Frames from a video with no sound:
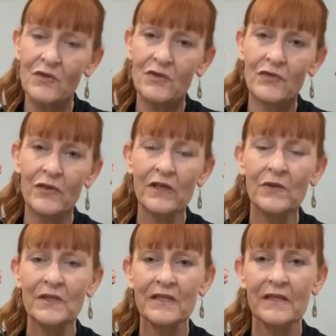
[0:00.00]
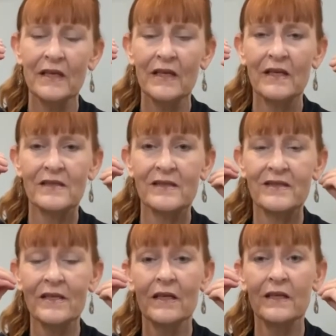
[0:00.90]
or frequency into
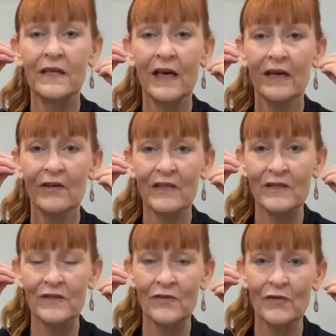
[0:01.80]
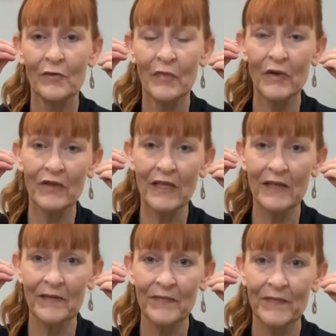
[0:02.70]
certain areas of your
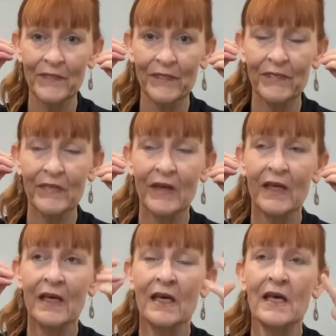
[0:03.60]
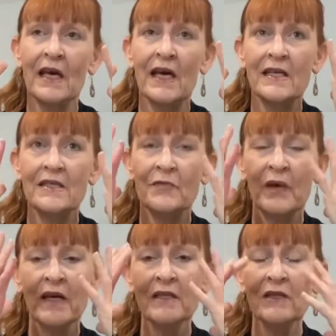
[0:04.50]
body. And
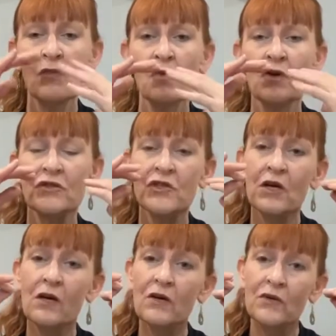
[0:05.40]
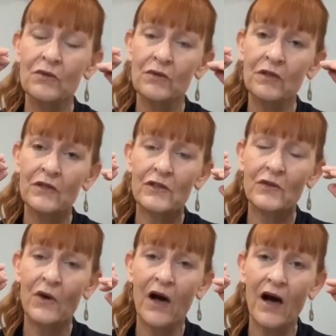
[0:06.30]
depending on what tone
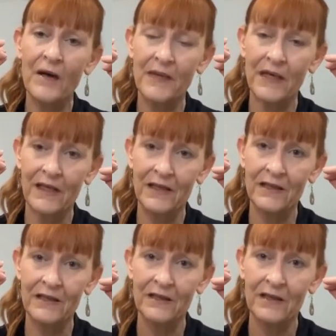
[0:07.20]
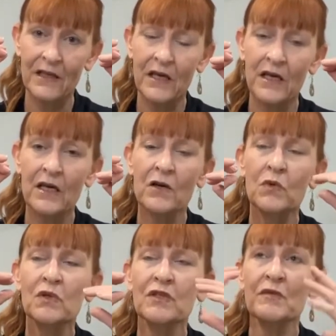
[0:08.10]
you hum in
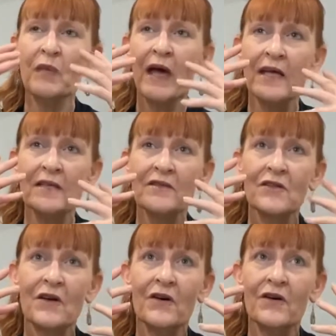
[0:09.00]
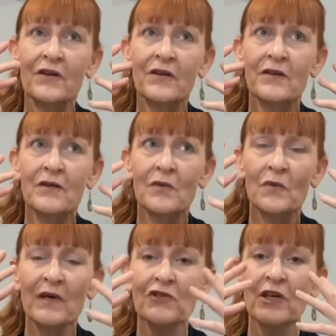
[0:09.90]
will depend on
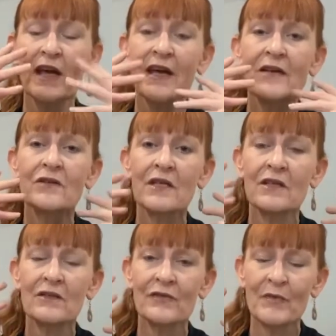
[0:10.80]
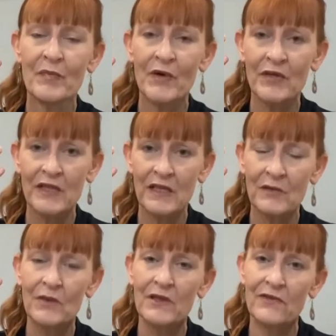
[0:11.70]
which area of the body it
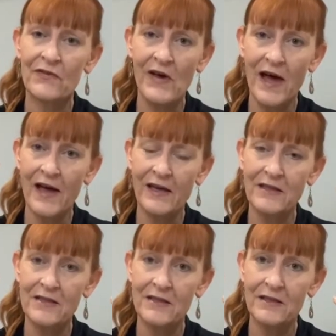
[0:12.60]
will affect.